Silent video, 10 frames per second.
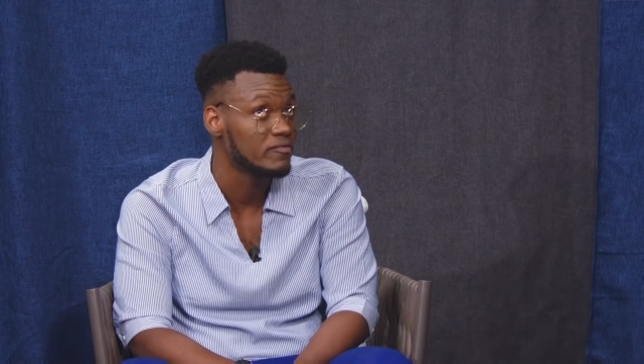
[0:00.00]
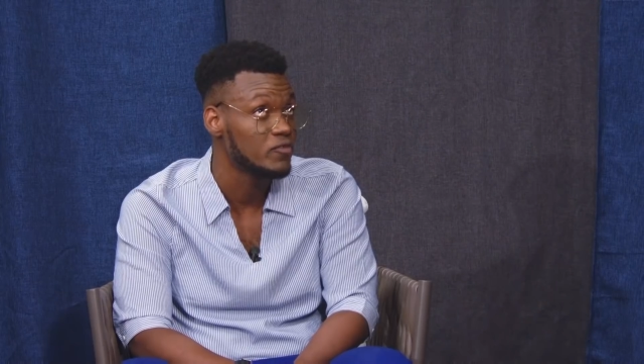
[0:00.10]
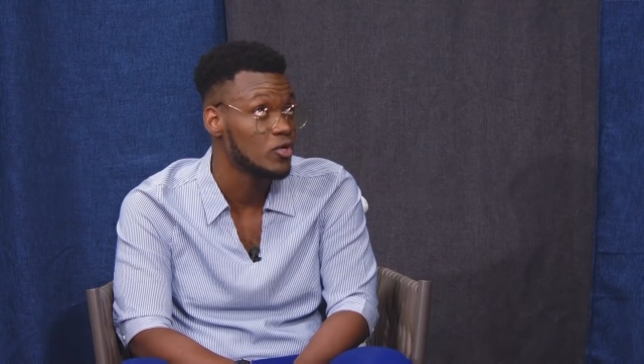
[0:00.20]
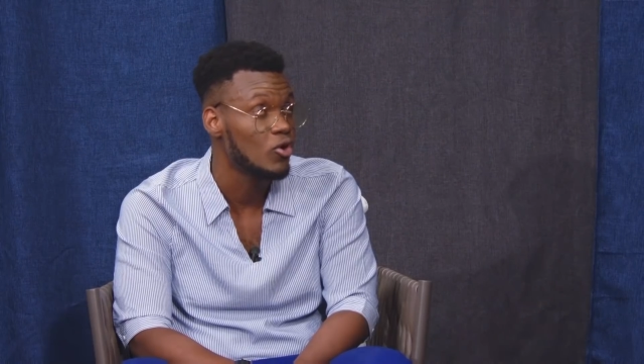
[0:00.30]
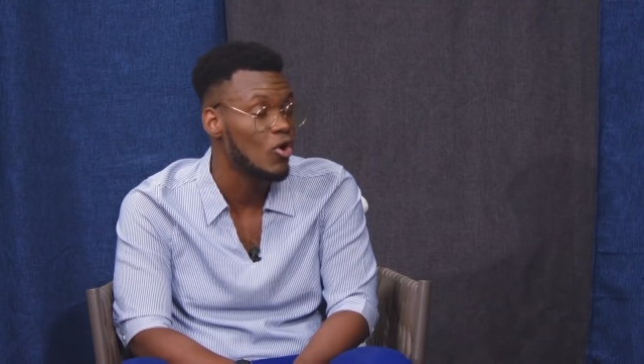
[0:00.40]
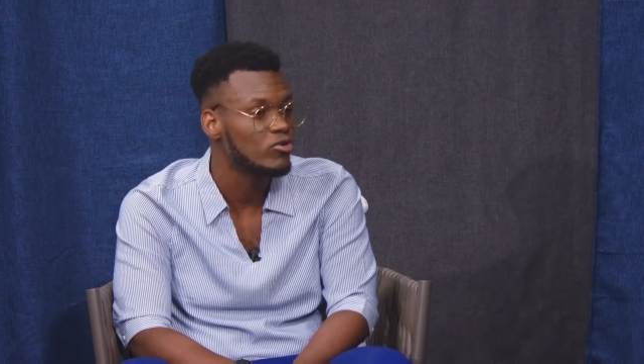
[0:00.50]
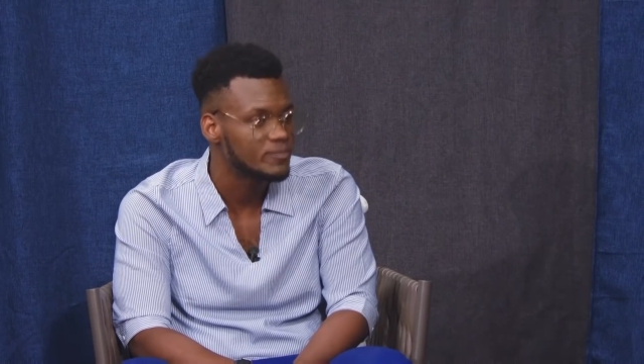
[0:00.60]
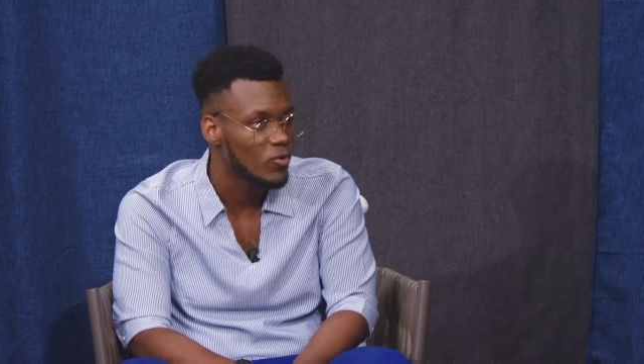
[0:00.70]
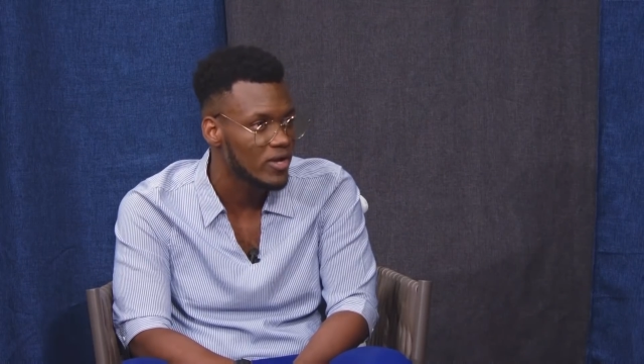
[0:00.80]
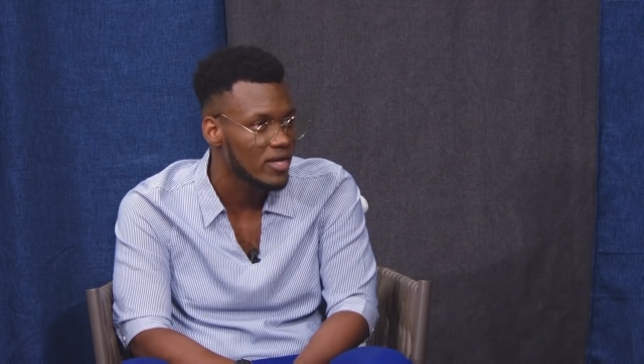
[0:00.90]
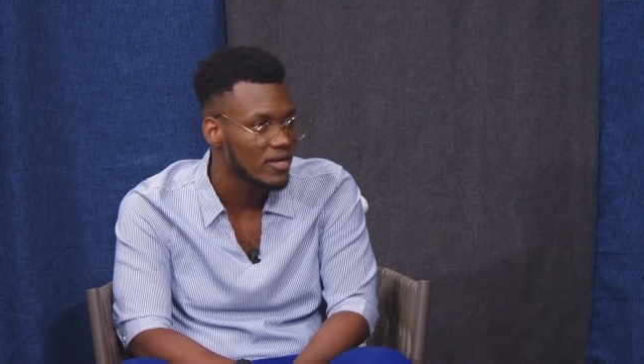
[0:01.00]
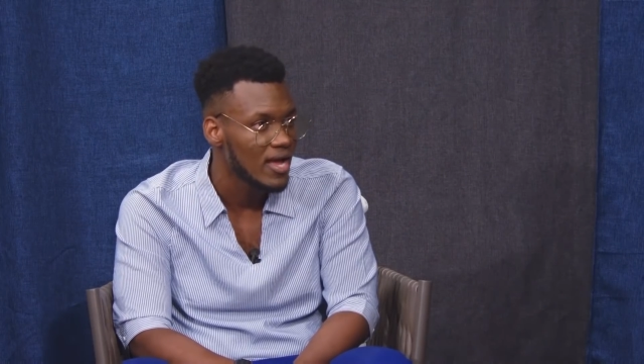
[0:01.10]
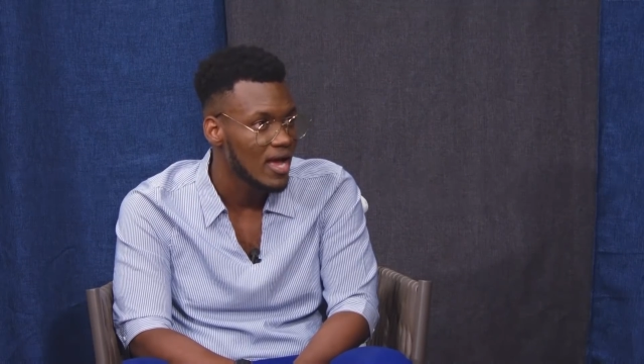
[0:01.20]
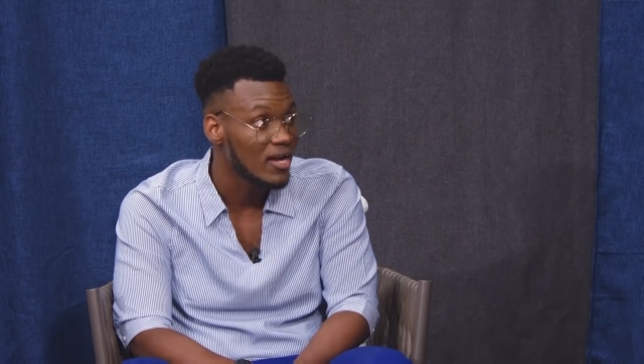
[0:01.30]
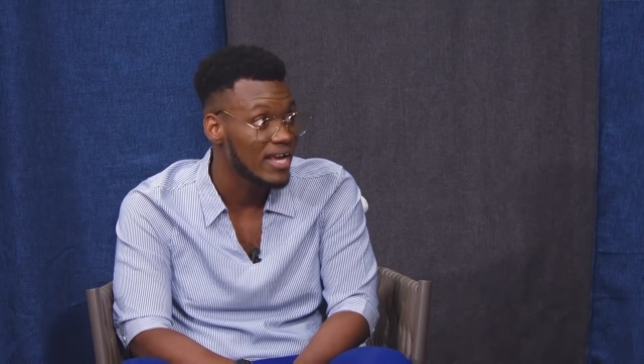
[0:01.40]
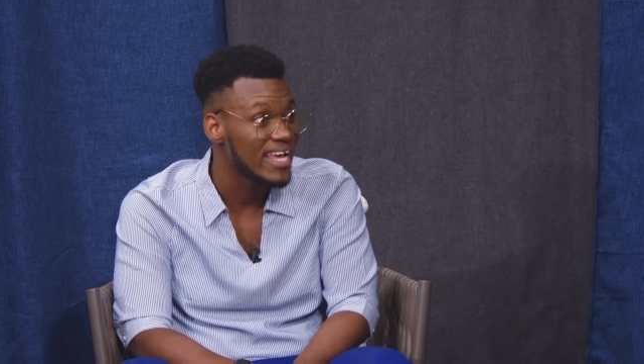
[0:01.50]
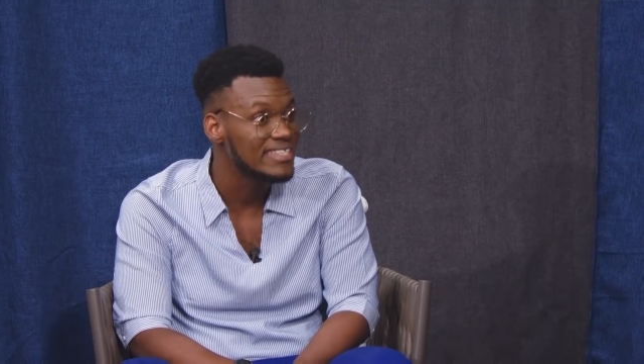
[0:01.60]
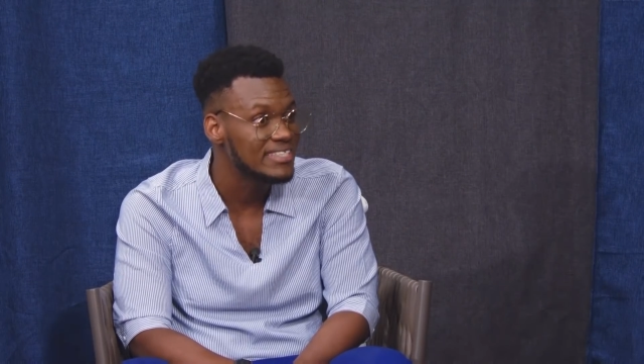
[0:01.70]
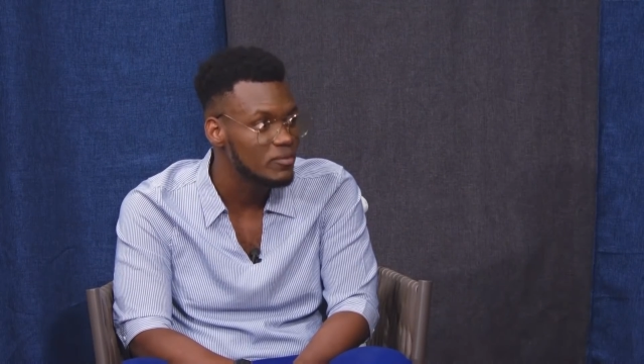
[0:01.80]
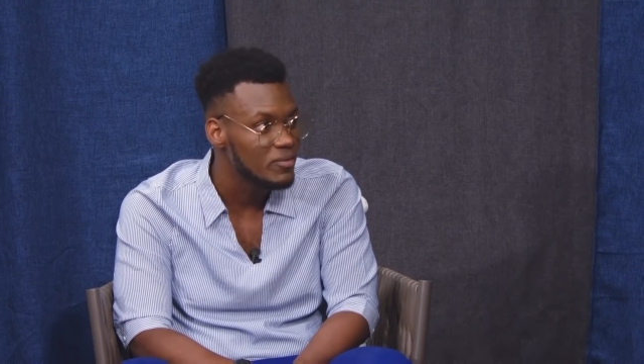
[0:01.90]
you know, outspoken and
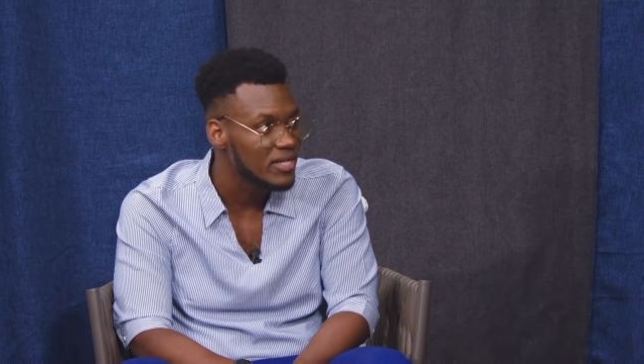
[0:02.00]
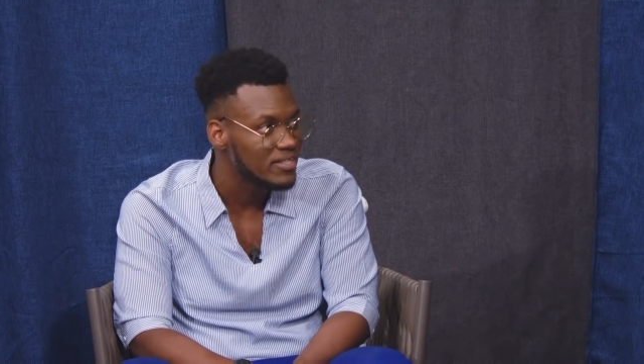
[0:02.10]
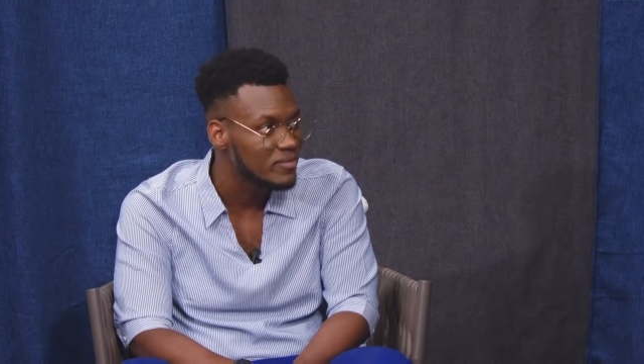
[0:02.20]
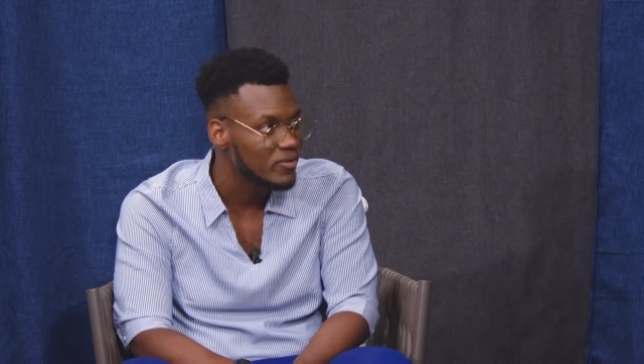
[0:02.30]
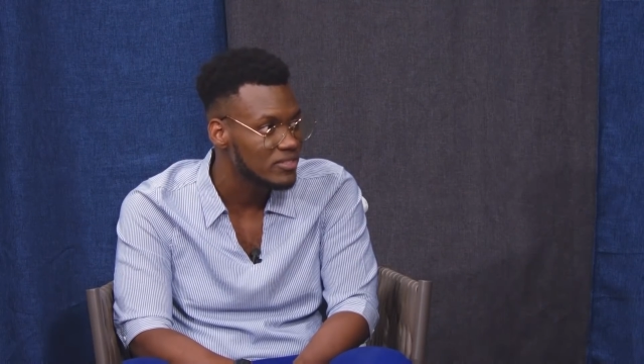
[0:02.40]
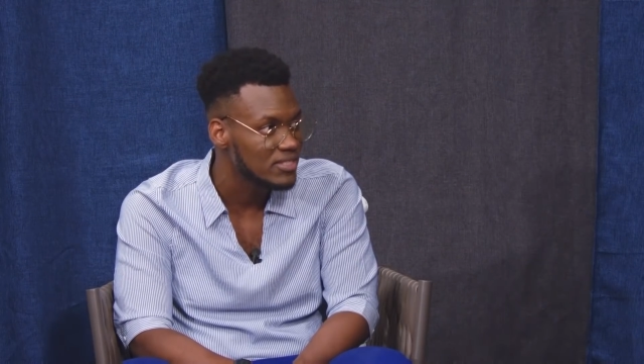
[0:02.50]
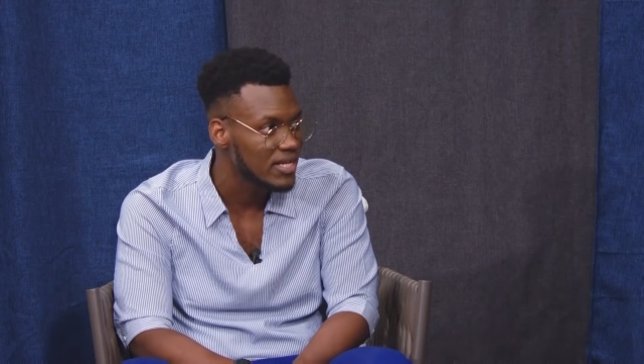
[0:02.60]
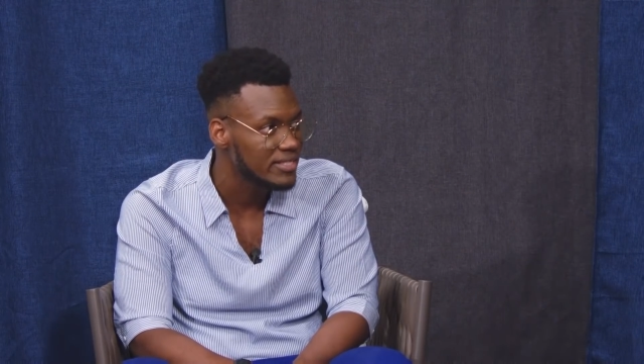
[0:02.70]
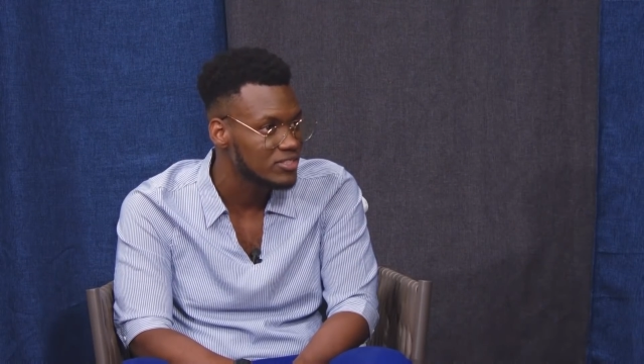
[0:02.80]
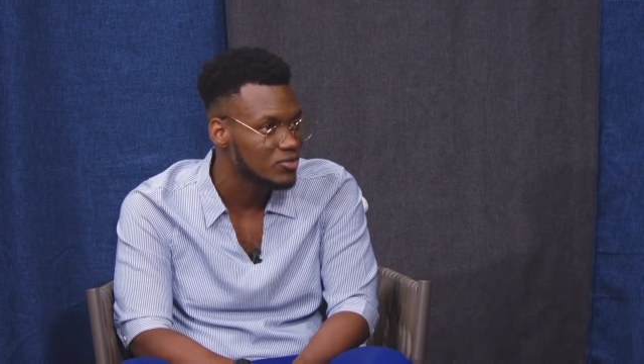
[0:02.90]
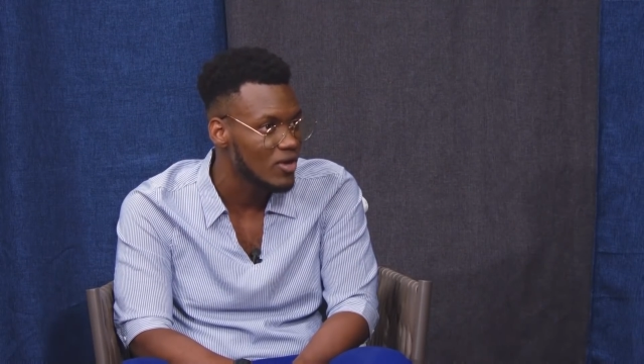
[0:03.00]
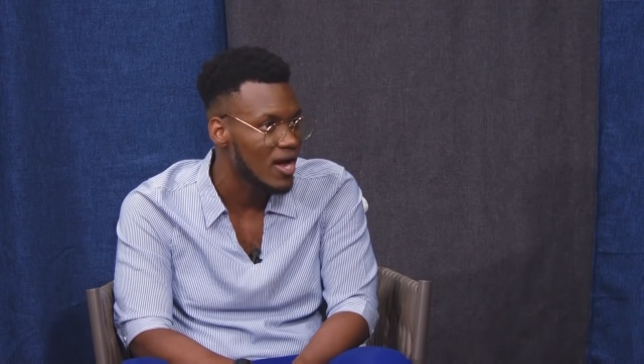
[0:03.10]
intimidating personalities, you know,